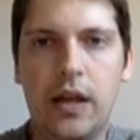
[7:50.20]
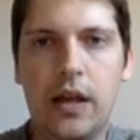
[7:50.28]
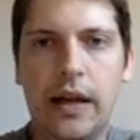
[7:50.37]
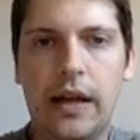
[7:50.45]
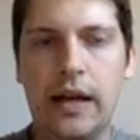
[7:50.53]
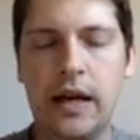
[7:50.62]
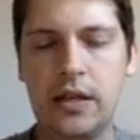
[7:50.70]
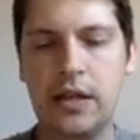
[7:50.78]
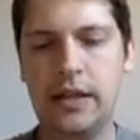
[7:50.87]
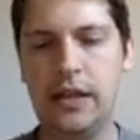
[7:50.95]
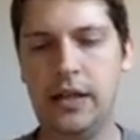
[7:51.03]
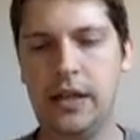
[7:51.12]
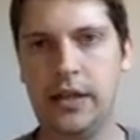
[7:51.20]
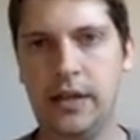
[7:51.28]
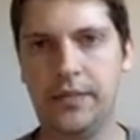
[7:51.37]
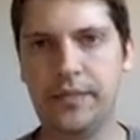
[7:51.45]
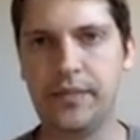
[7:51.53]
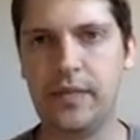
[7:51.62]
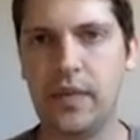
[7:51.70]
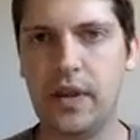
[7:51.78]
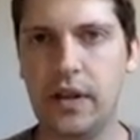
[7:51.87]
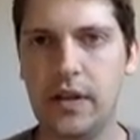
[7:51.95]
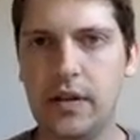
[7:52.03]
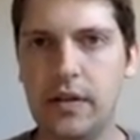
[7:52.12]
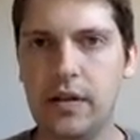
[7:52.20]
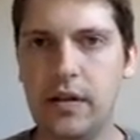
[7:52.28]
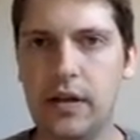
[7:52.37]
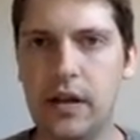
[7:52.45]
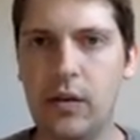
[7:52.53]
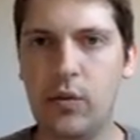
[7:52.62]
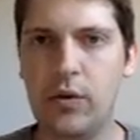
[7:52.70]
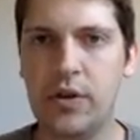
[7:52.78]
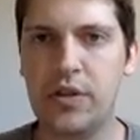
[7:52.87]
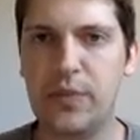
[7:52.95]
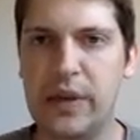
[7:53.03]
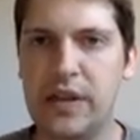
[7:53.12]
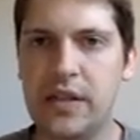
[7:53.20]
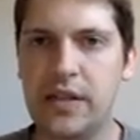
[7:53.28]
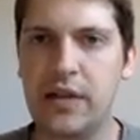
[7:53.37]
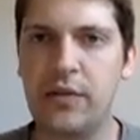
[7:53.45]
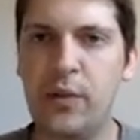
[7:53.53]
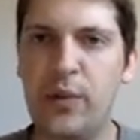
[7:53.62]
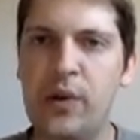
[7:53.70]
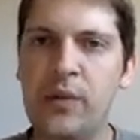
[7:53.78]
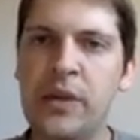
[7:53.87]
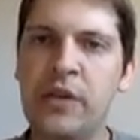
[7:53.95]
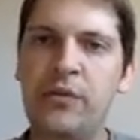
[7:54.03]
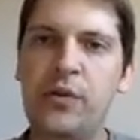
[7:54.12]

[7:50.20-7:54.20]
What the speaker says: And actually, it works because if the parameter for